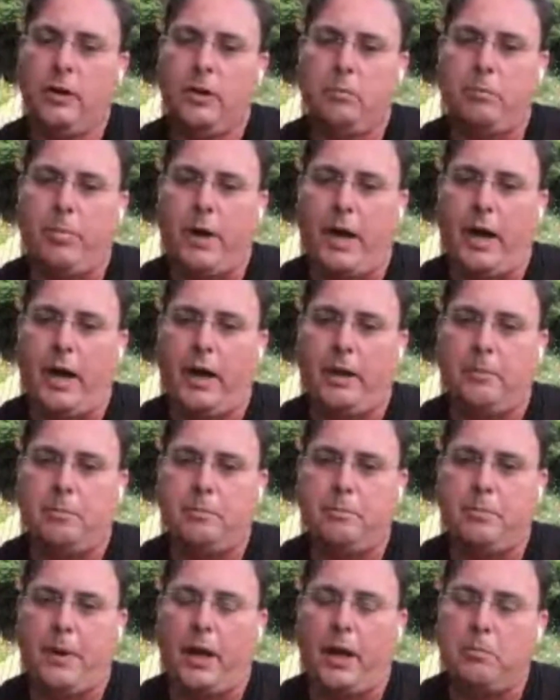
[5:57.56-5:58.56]
by
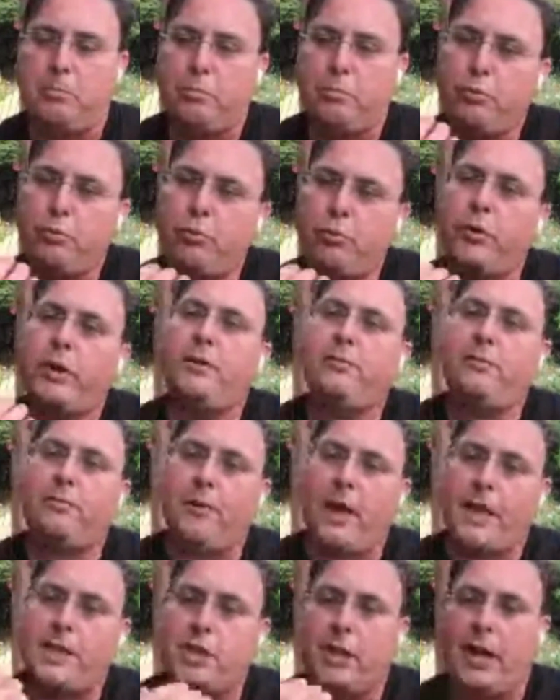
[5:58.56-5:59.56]

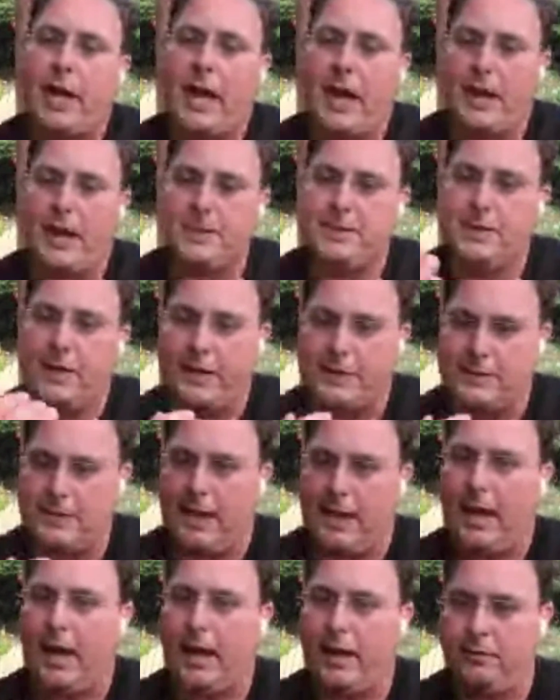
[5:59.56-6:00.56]
pre-fetching assets
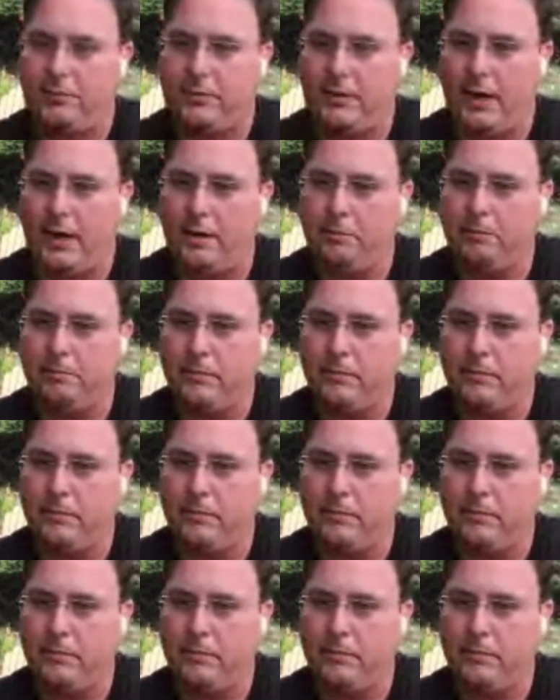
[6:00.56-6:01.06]
ahead of time.